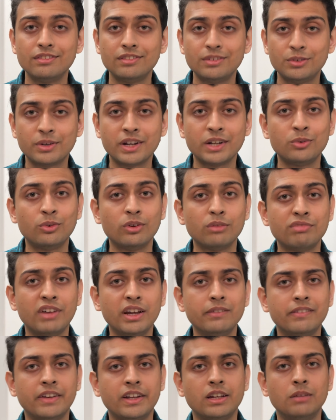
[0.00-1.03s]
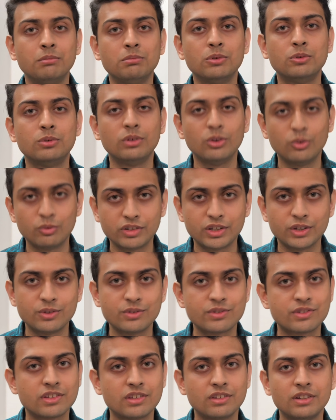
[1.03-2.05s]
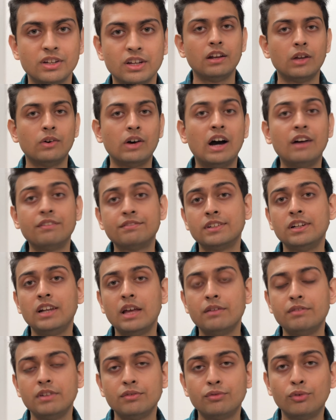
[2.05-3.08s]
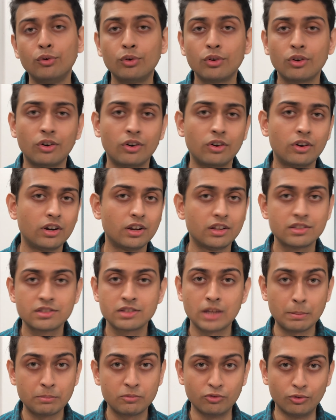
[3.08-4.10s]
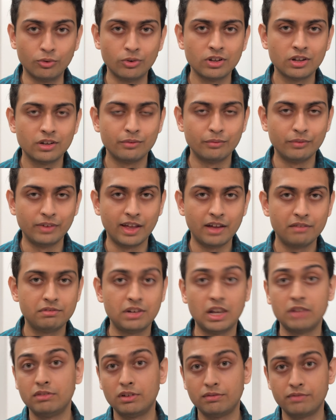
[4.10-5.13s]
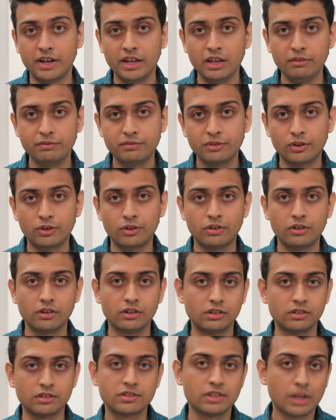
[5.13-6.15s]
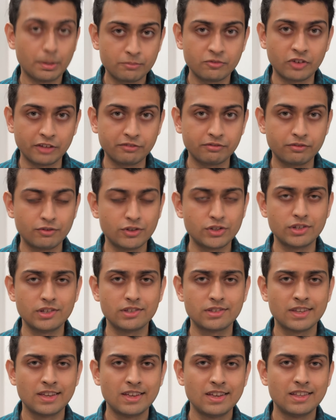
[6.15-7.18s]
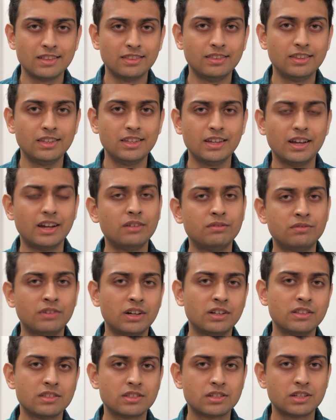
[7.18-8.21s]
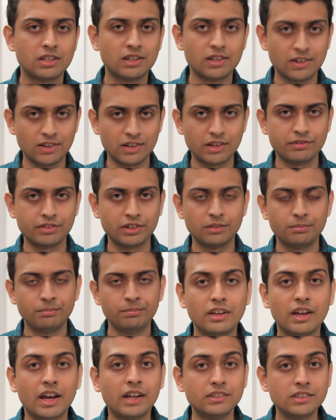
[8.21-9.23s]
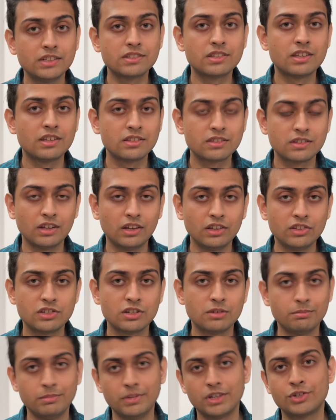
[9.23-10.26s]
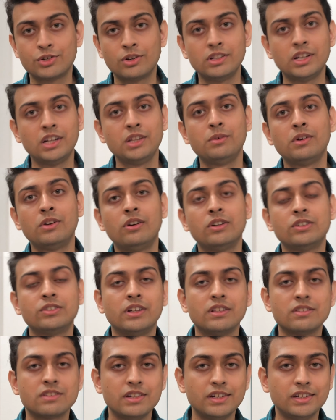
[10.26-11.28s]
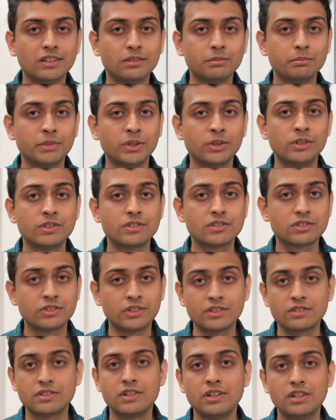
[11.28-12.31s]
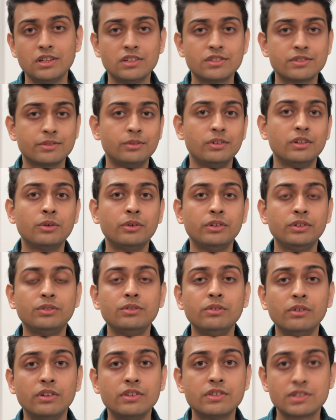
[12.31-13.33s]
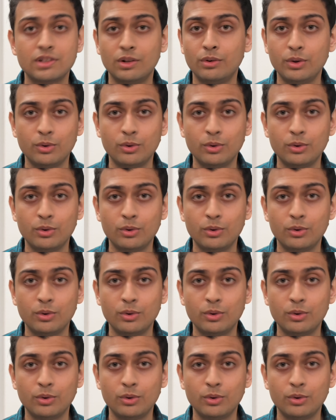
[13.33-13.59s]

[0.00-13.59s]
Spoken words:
to get notified when I upload new videos. Now, after level 4 or step 4, we have level 5 or step 5, which is the advanced level. At this stage, make sure that you are not translating, because translating is only going to slow